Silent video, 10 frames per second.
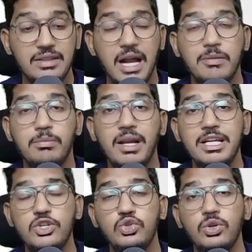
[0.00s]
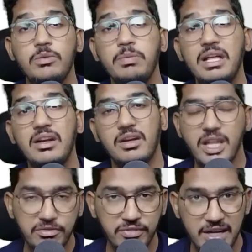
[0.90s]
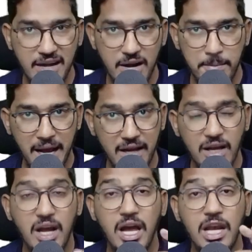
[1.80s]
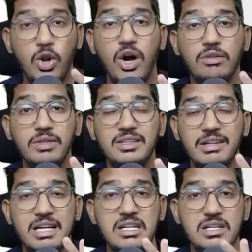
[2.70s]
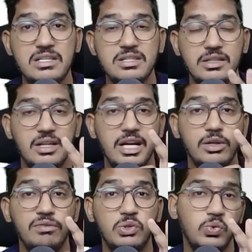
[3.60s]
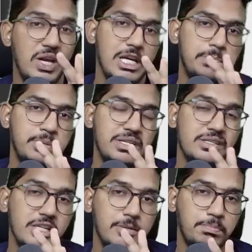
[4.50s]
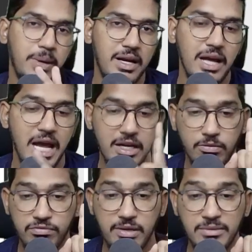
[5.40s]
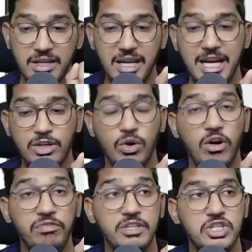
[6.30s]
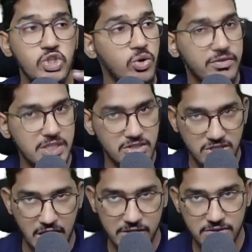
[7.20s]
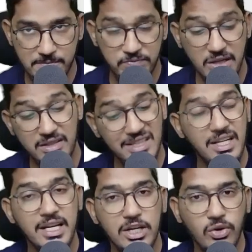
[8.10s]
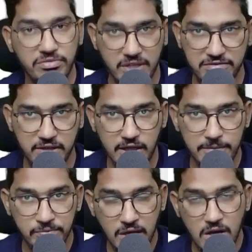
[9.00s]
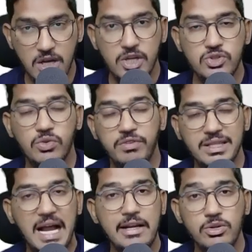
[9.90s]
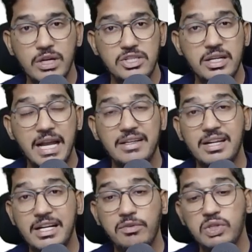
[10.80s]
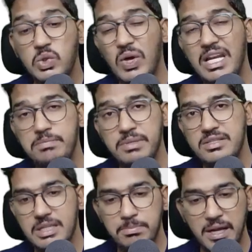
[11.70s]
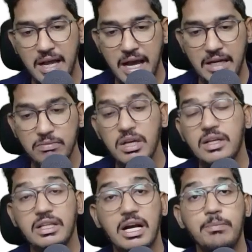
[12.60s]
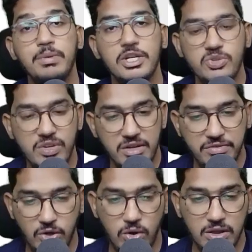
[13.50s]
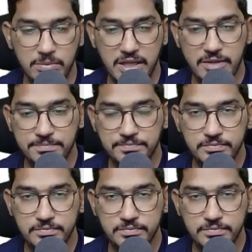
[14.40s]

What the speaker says: that money should be refunded back along with interest at the rate of 12% per annum from the date of issue of such shares till the date of refunding. So for that duration, at the rate of 12% per annum, the company should refund all the money.